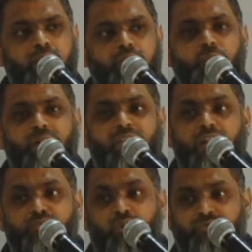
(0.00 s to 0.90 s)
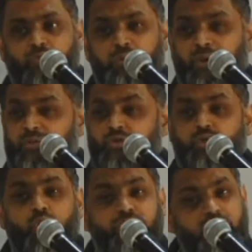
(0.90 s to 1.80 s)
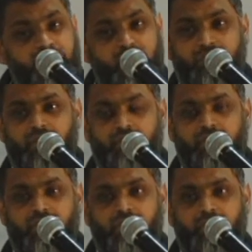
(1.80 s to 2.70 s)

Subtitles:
to bring bring that voice forward, but if you don't assist us,